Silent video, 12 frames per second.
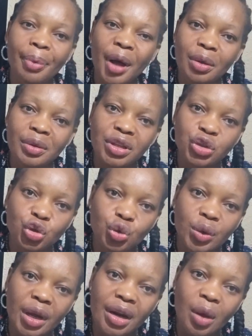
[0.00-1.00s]
pound it
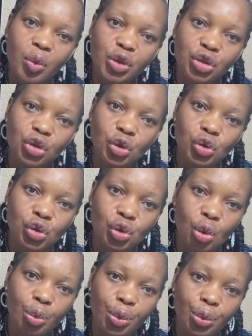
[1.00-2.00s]
together with your
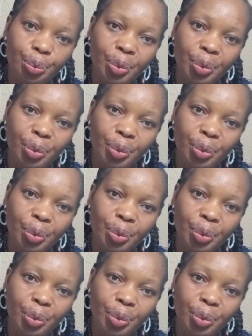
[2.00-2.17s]
soap,